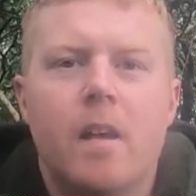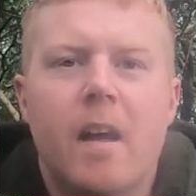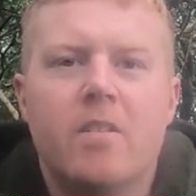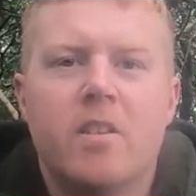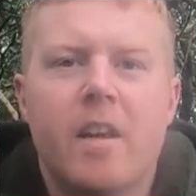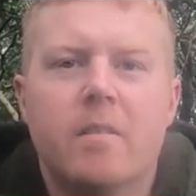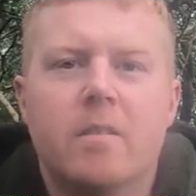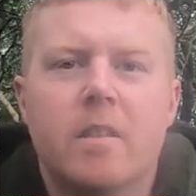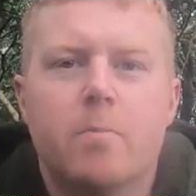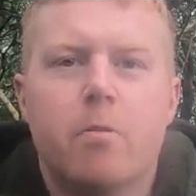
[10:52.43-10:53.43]
and yeah,
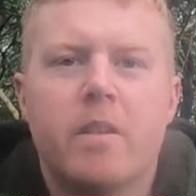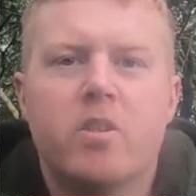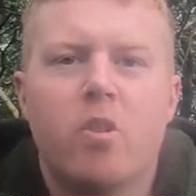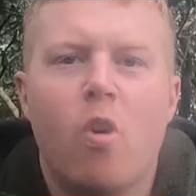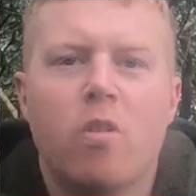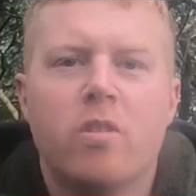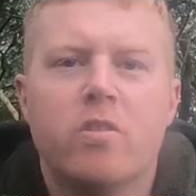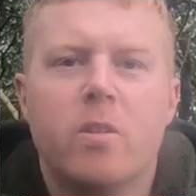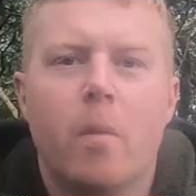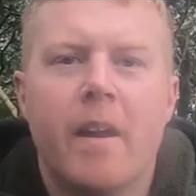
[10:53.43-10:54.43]
it's pretty strong,
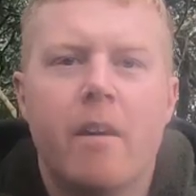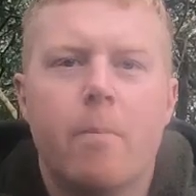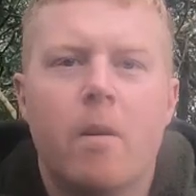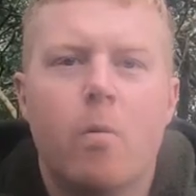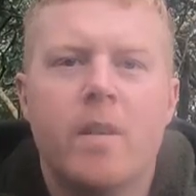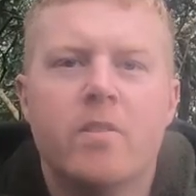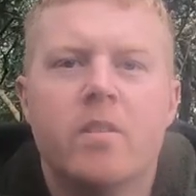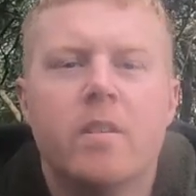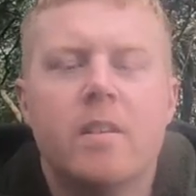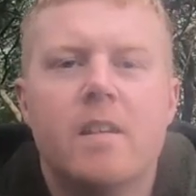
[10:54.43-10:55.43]
so you might hear a bit of wind.
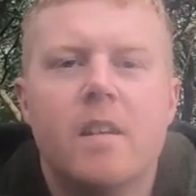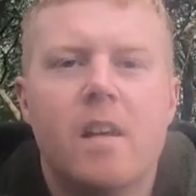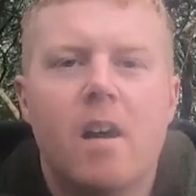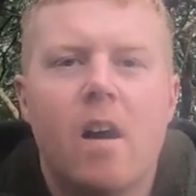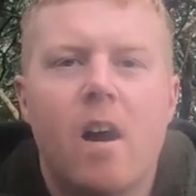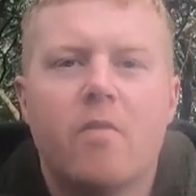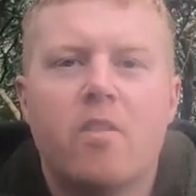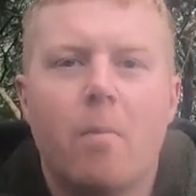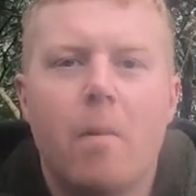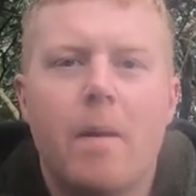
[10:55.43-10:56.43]
I've
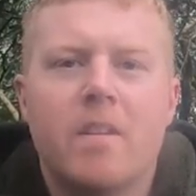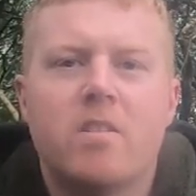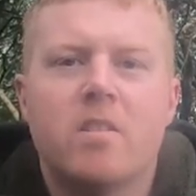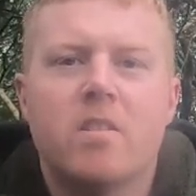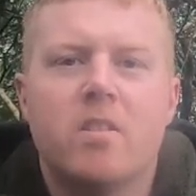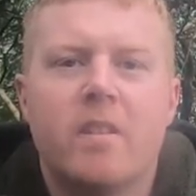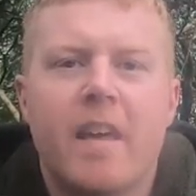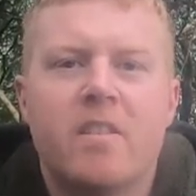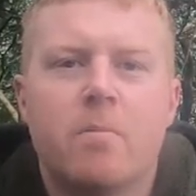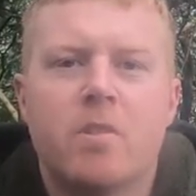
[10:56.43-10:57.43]
done my best to
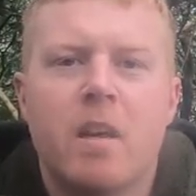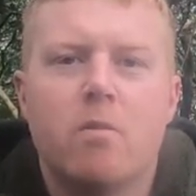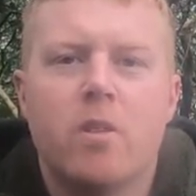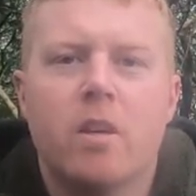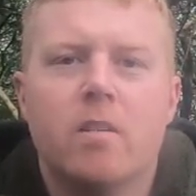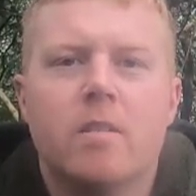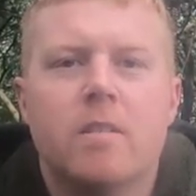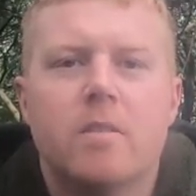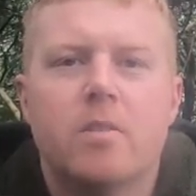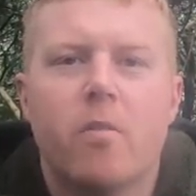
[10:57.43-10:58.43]
get in some shelter,
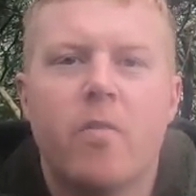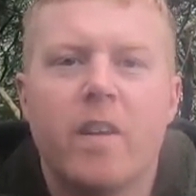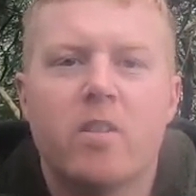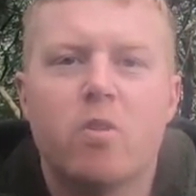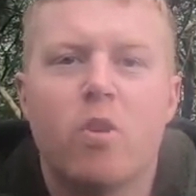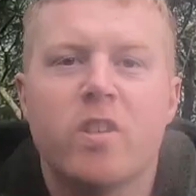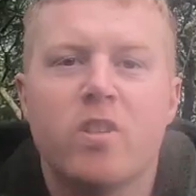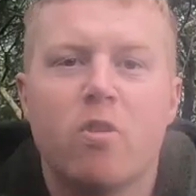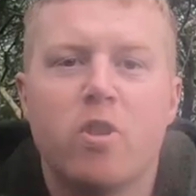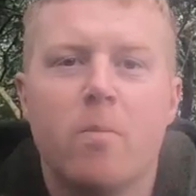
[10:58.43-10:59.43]
so fingers crossed
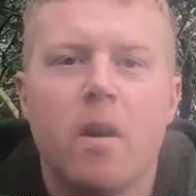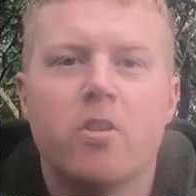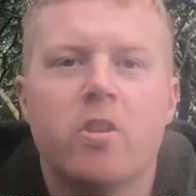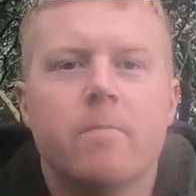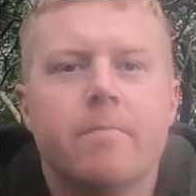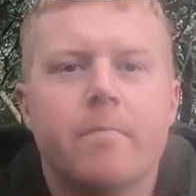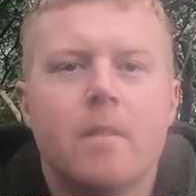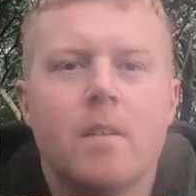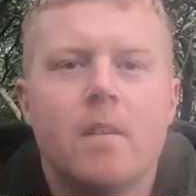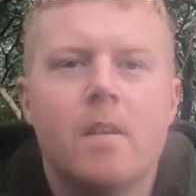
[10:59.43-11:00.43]
it's not too much.
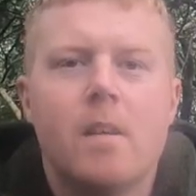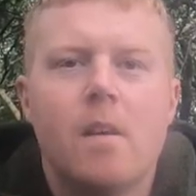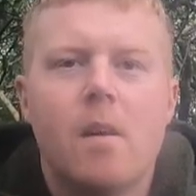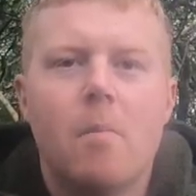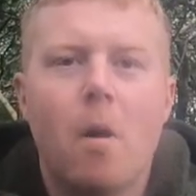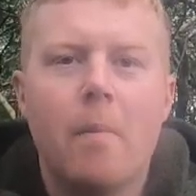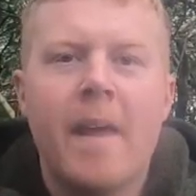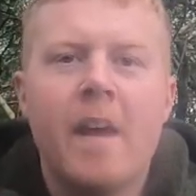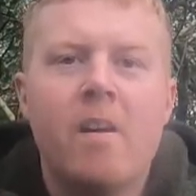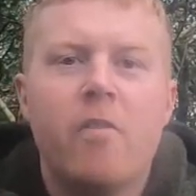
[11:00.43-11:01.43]
But I'm
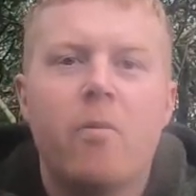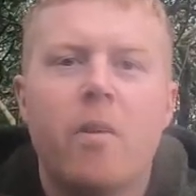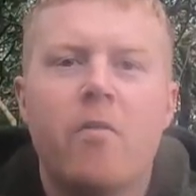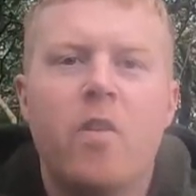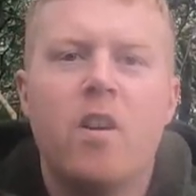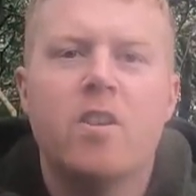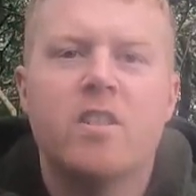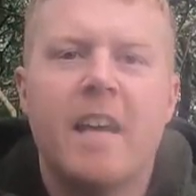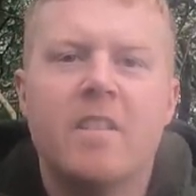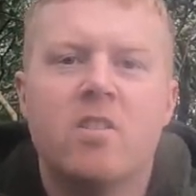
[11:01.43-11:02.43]
here for my
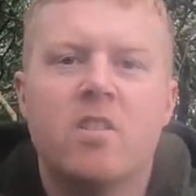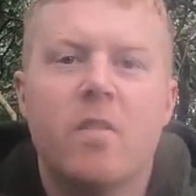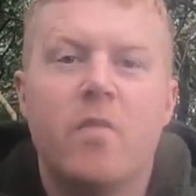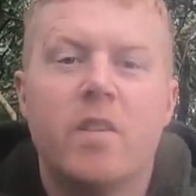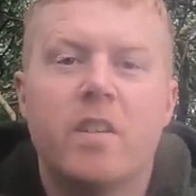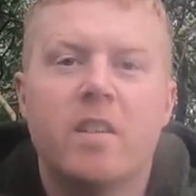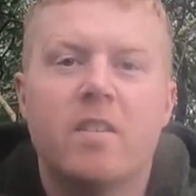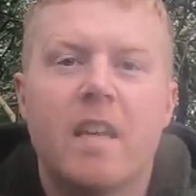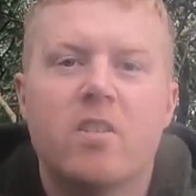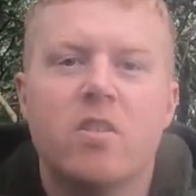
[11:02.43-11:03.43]
first tench fishing
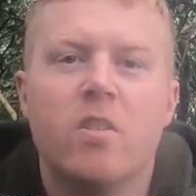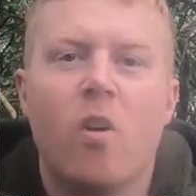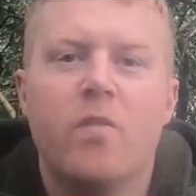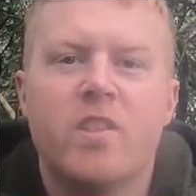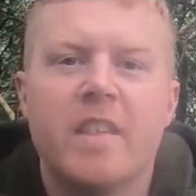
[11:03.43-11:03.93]
session of the